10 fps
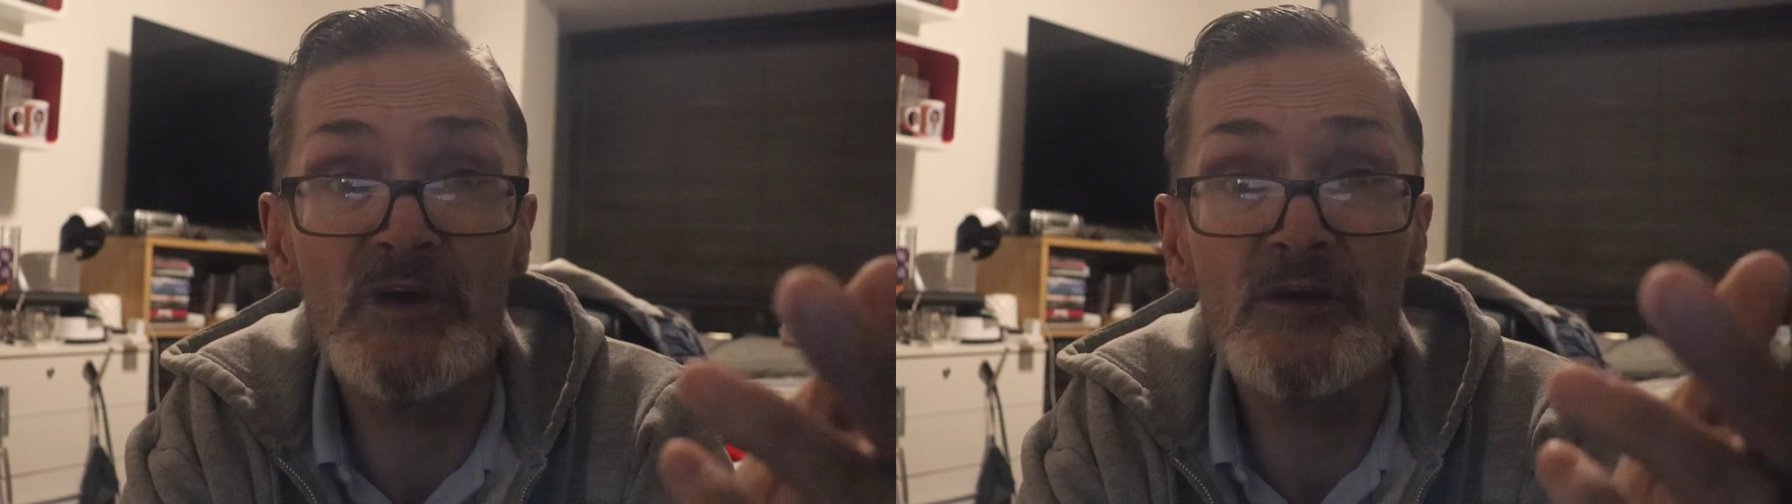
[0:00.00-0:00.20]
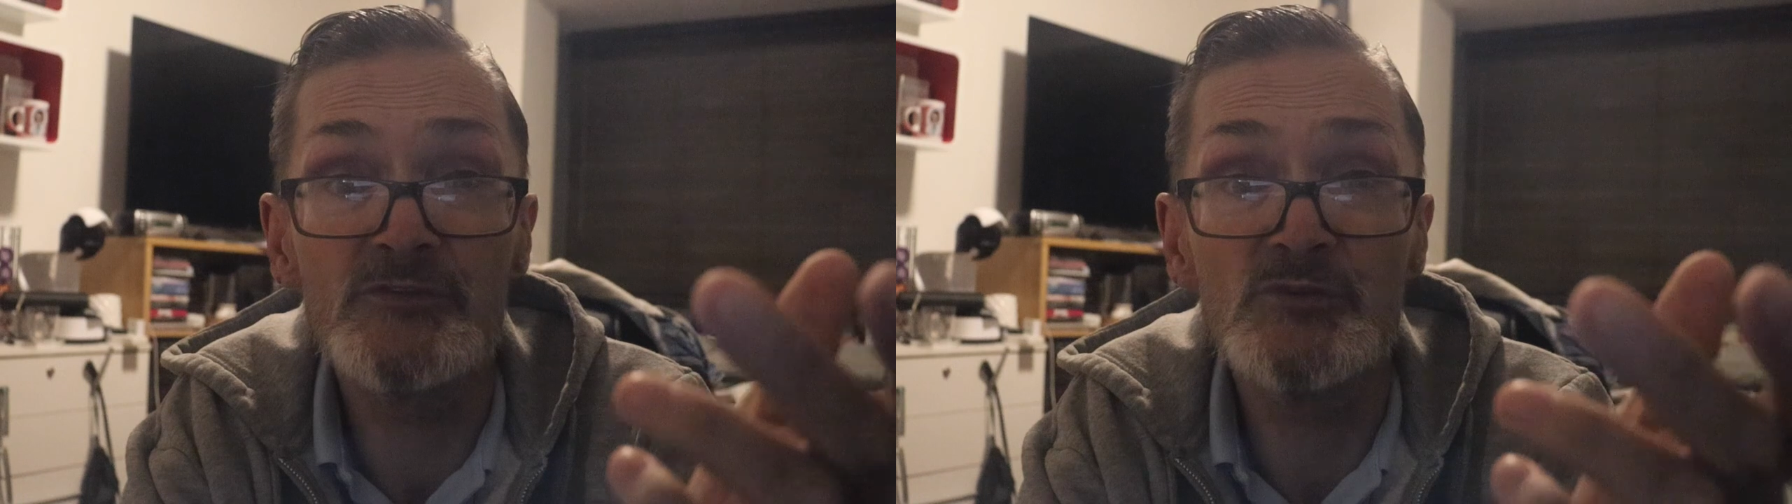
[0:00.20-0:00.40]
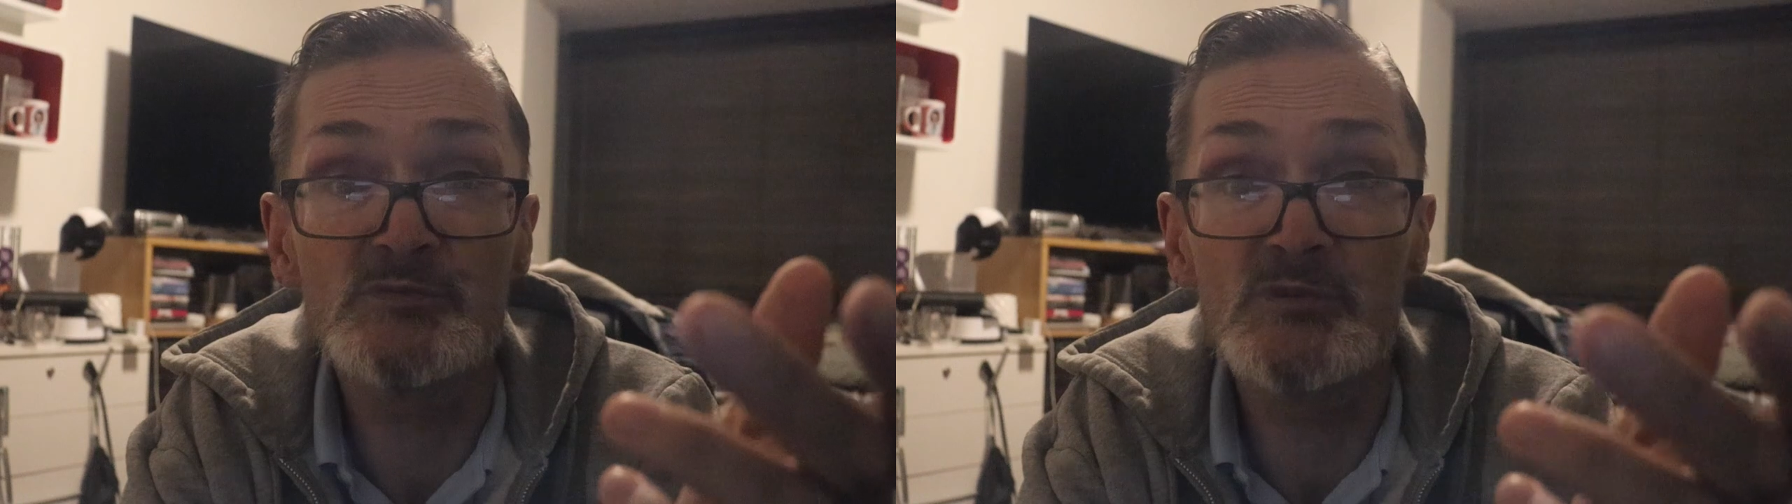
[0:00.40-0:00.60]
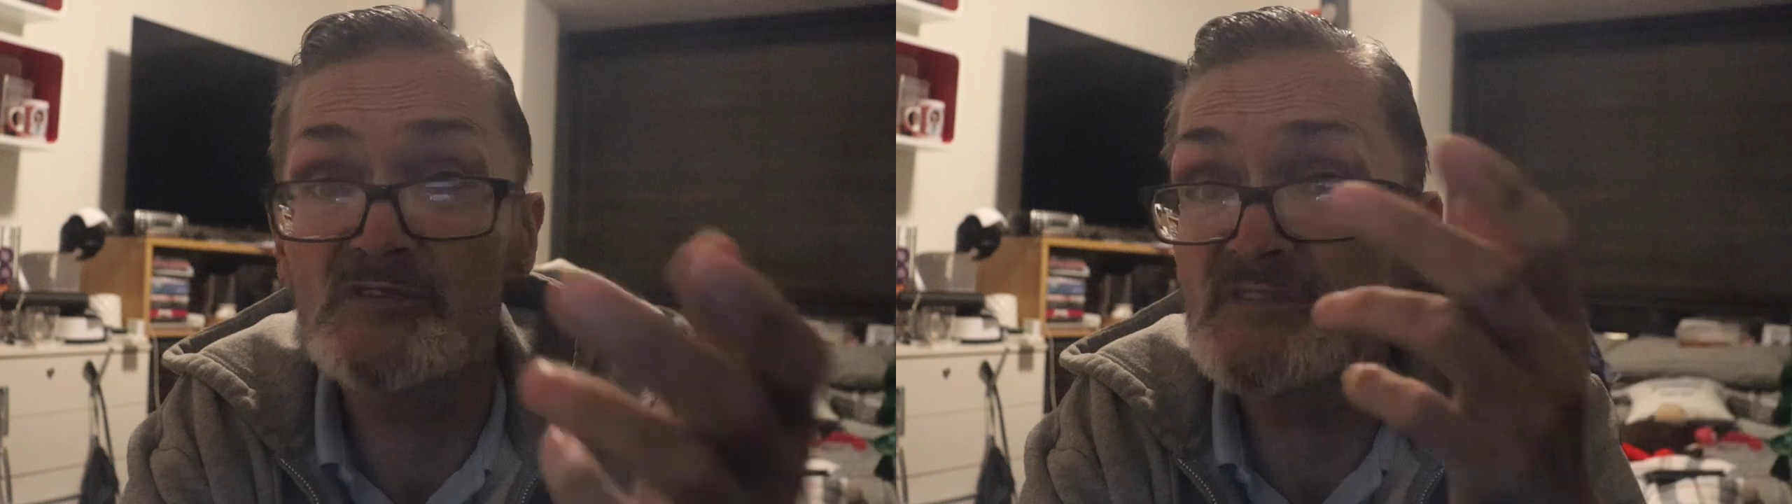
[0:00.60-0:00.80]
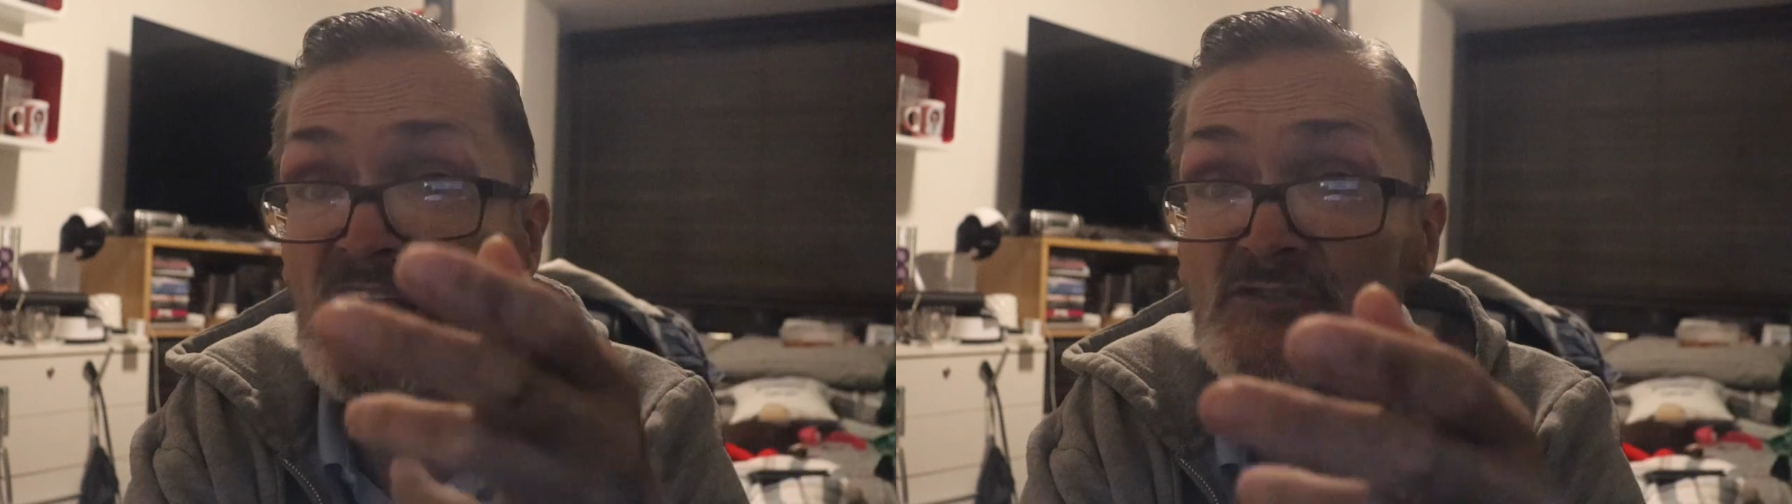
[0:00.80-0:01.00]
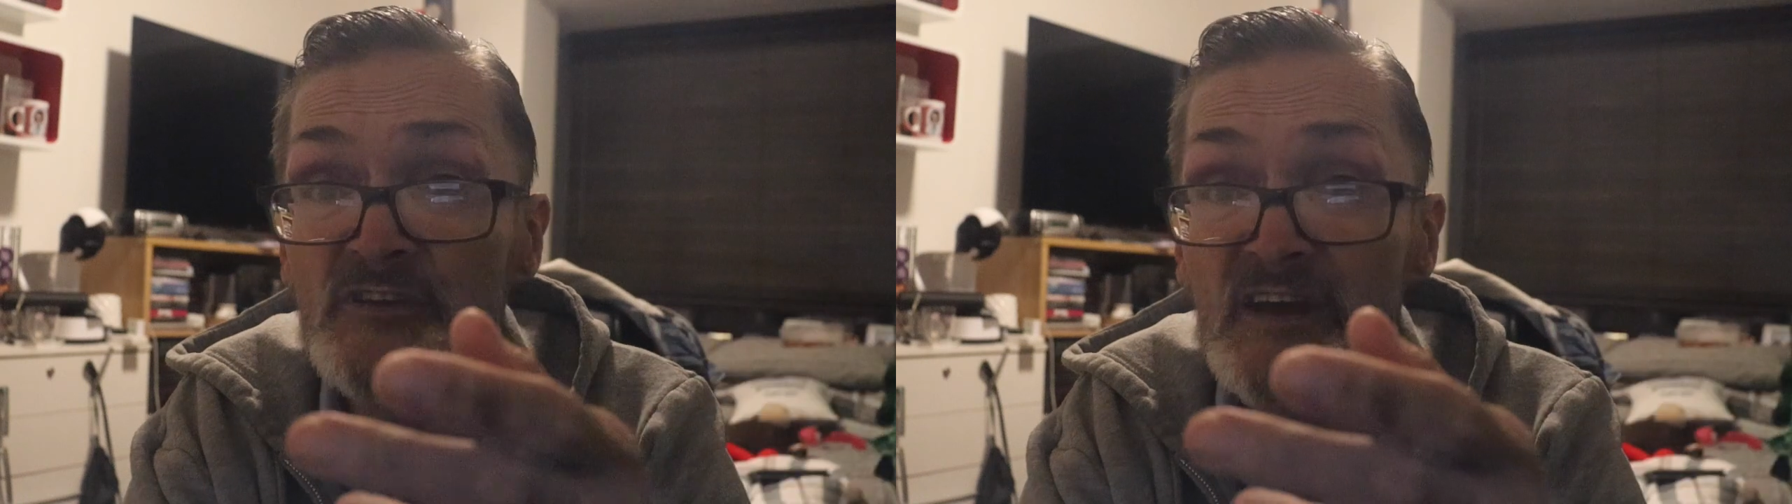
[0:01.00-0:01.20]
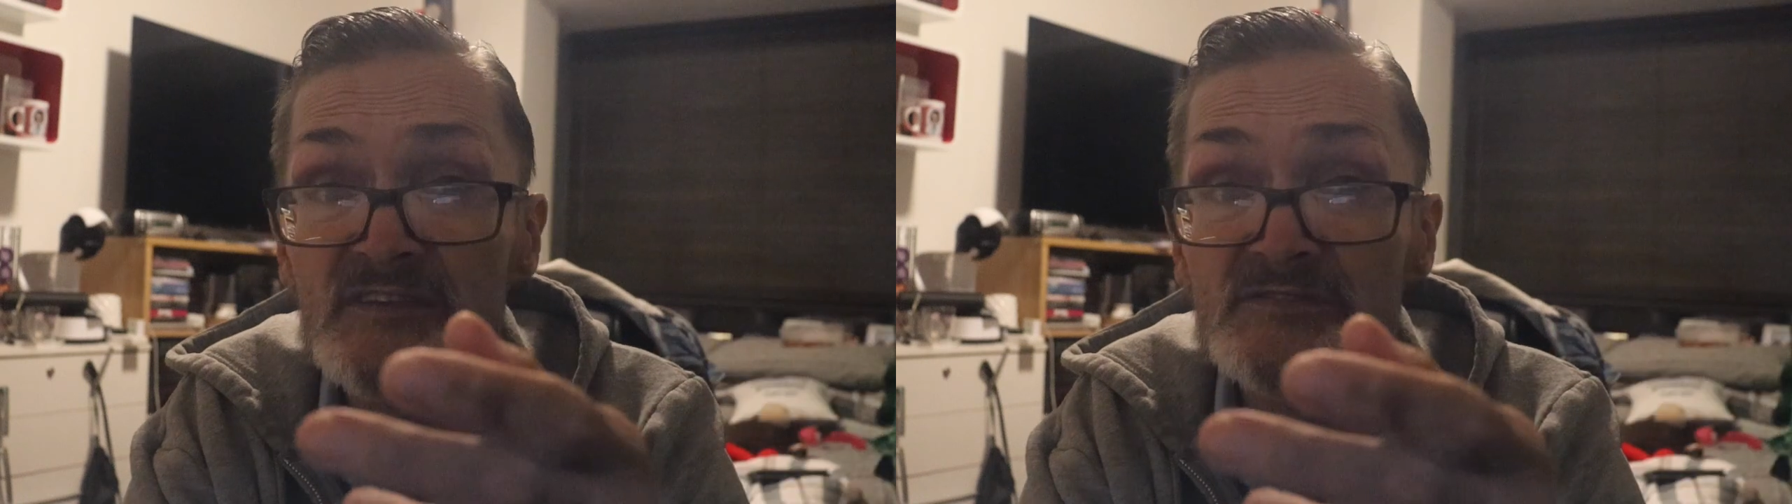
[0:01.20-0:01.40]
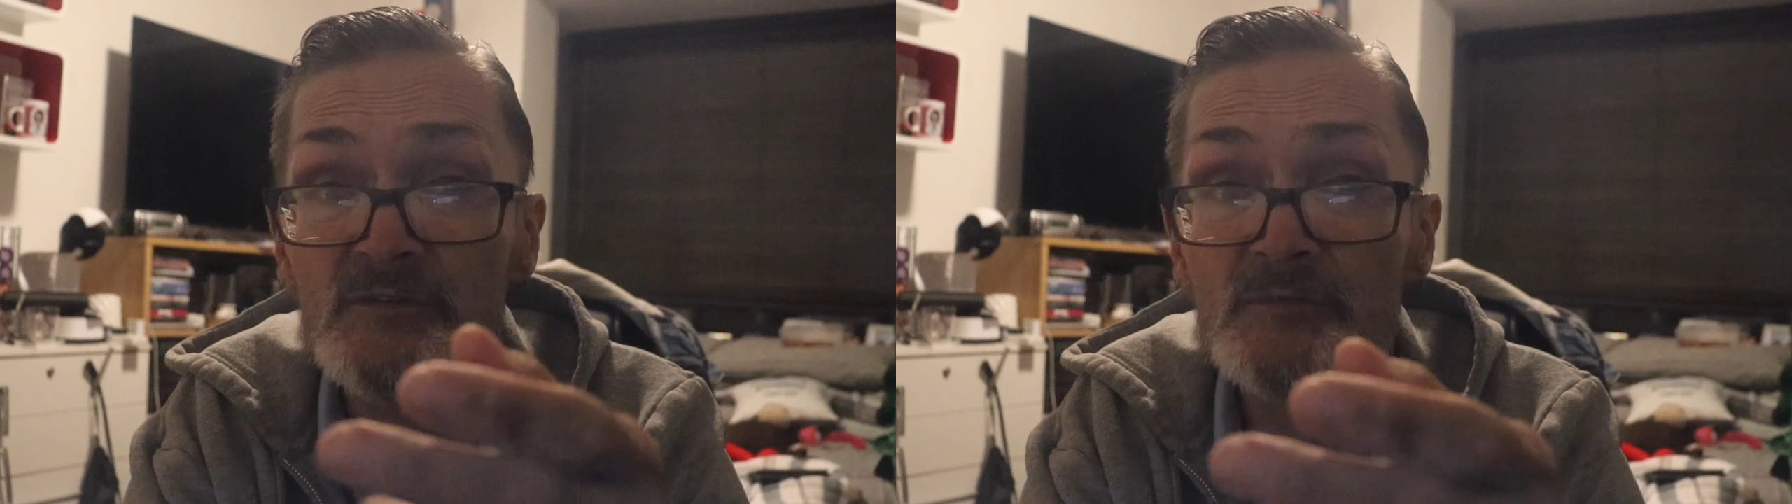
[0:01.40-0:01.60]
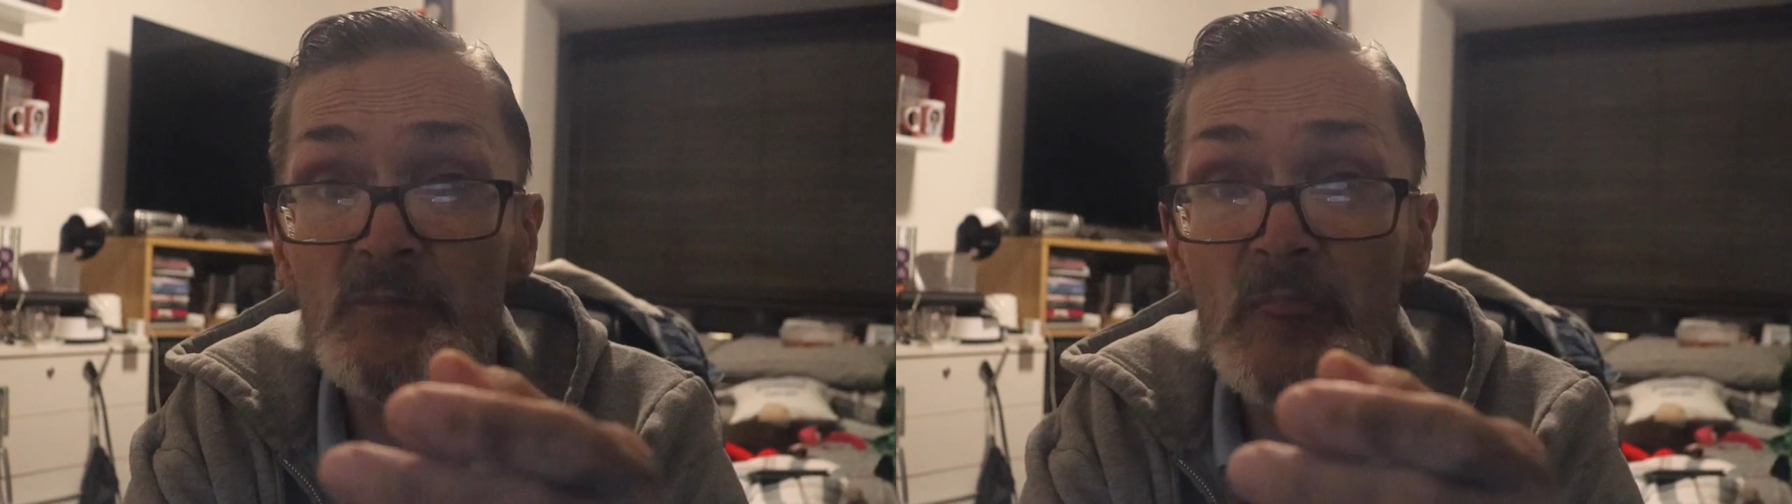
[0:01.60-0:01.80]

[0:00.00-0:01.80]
Matthews was an educator.